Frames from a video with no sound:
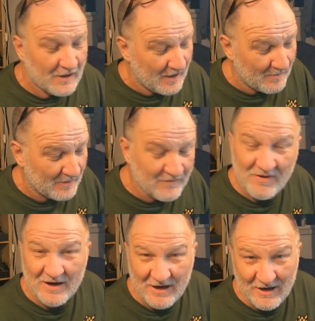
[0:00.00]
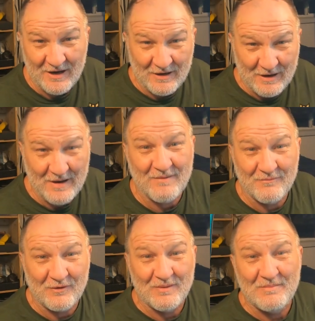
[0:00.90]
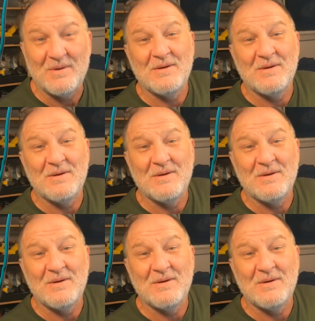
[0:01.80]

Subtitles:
And I believe that headache came from